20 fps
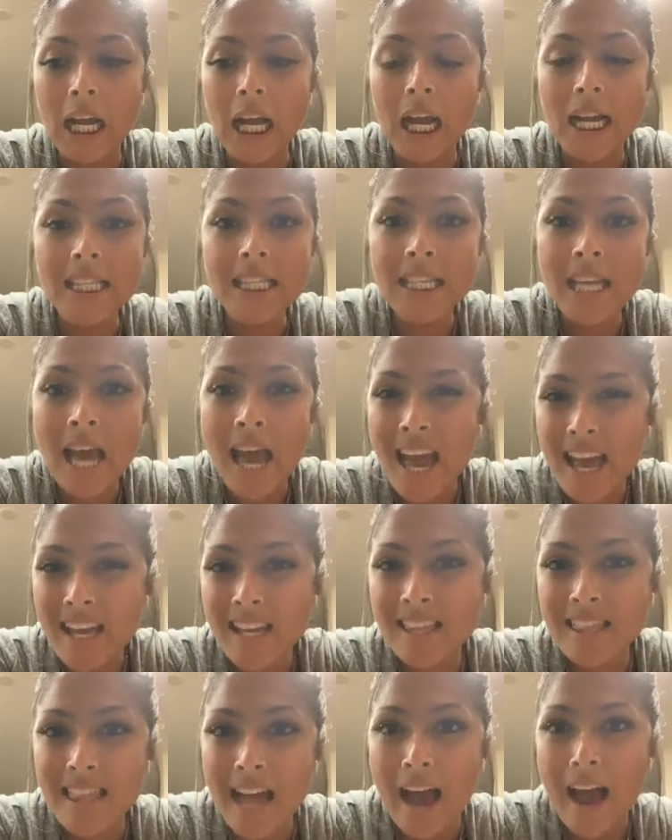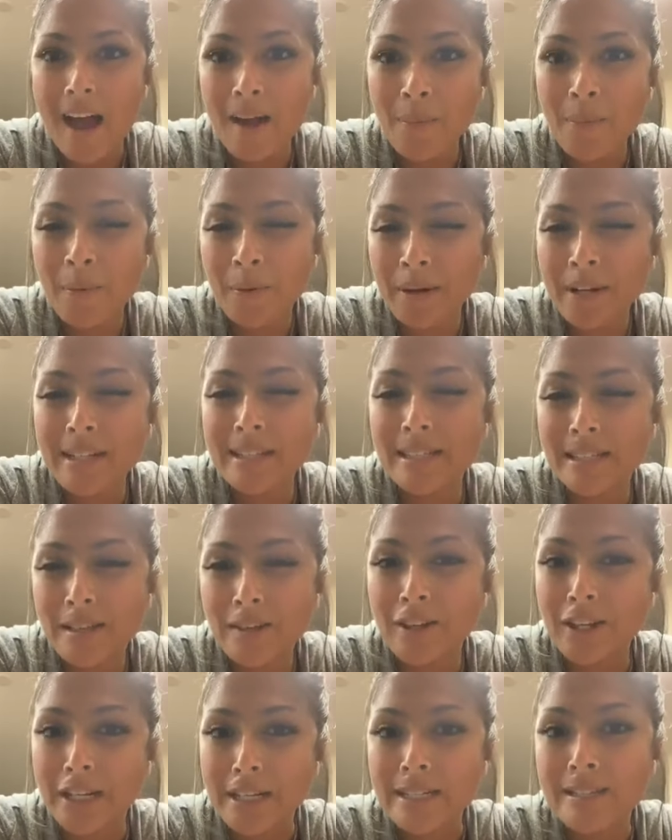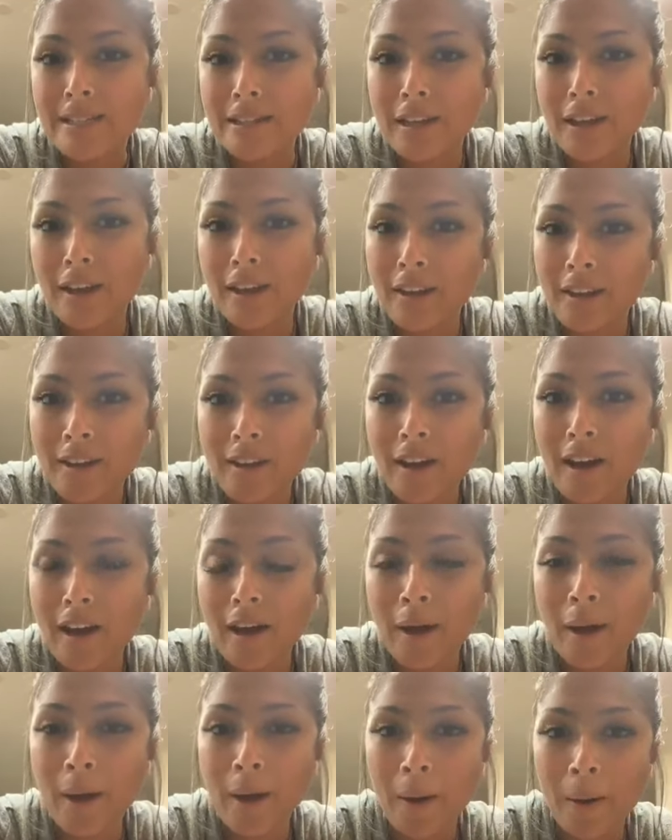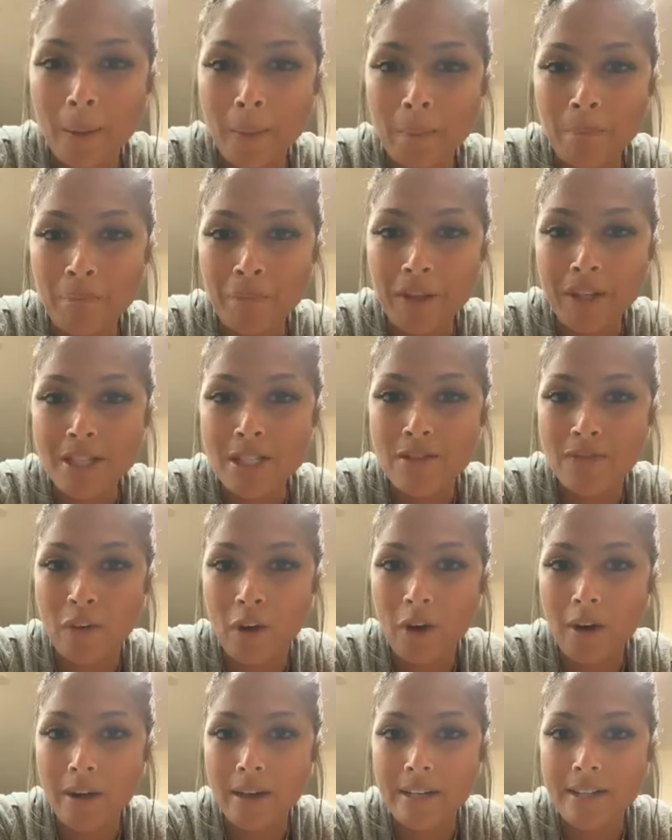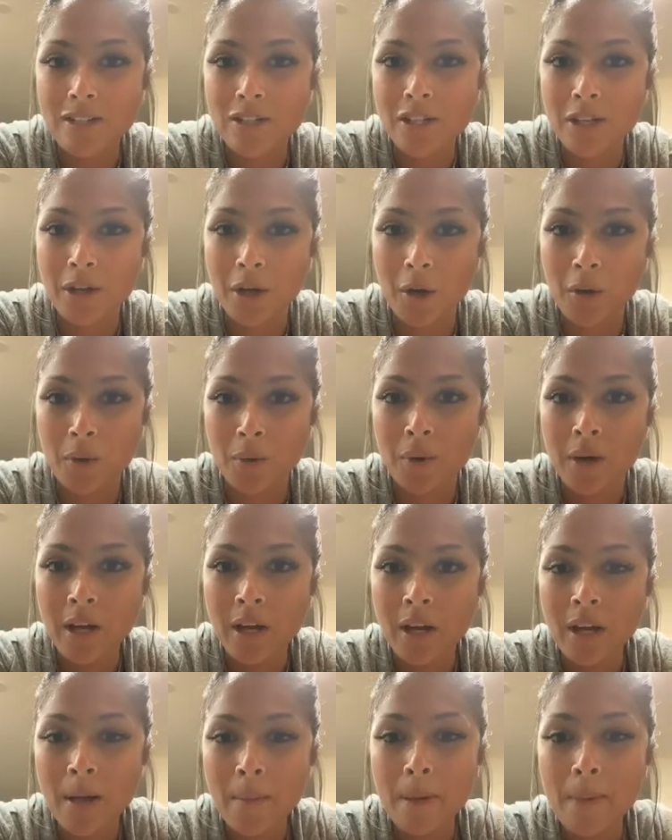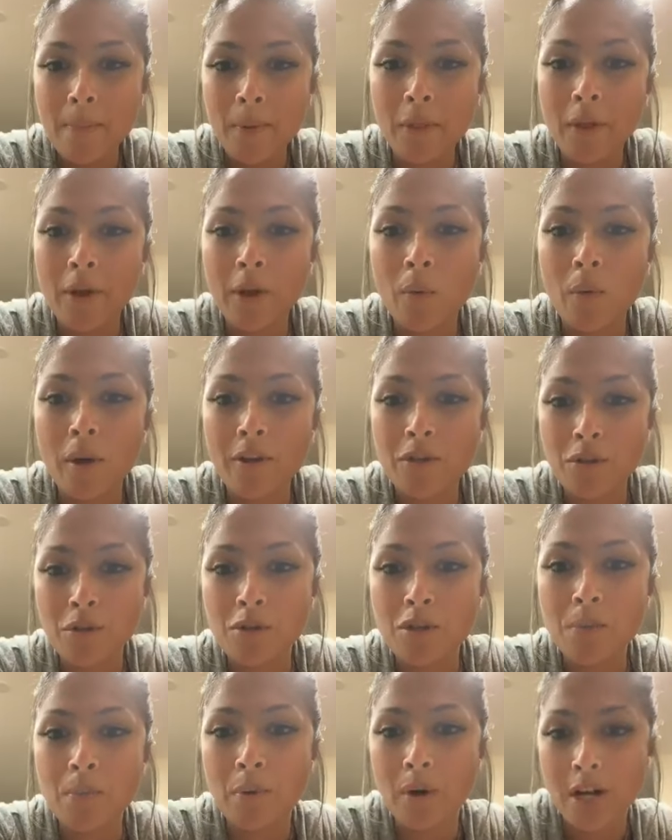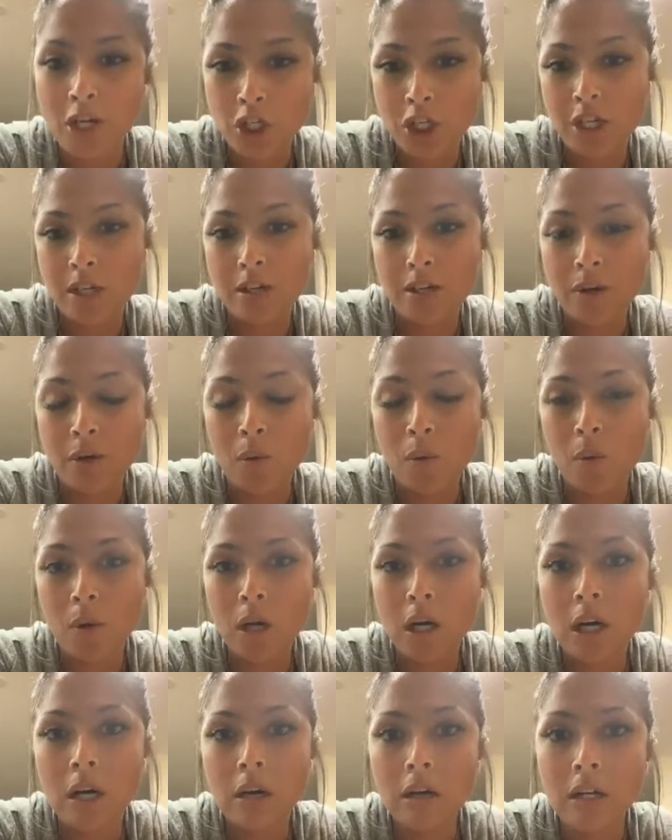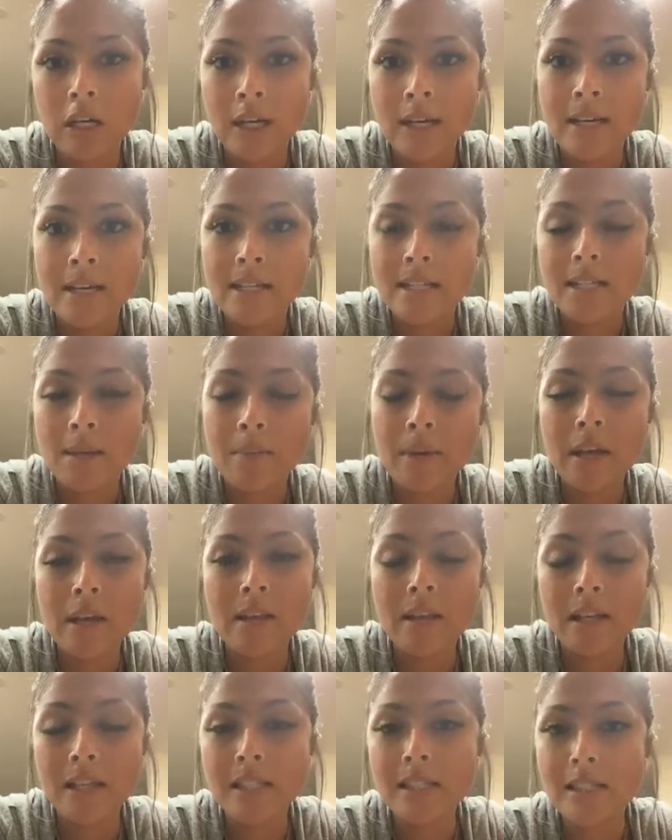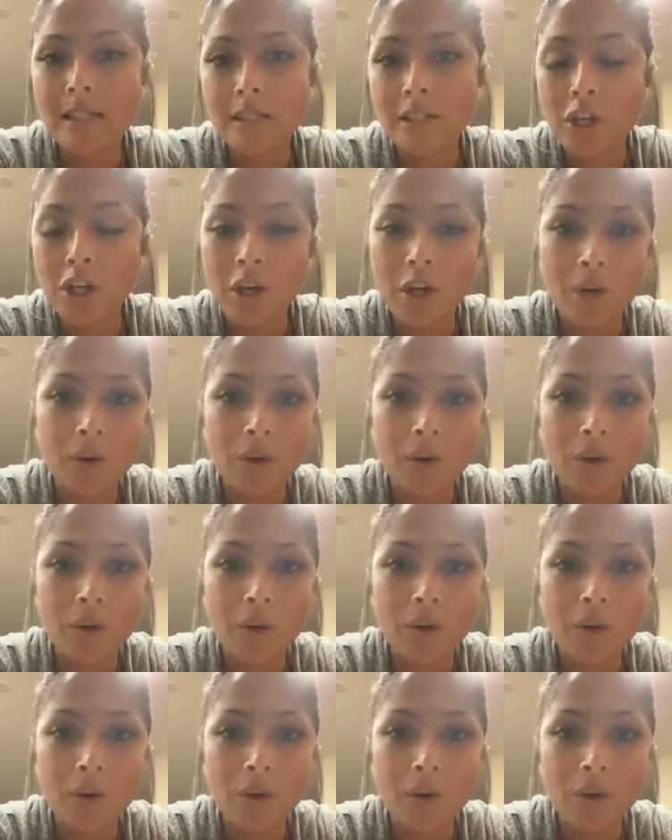I take that pretty seriously as far as, you know, people that are going through depression or somebody that's, you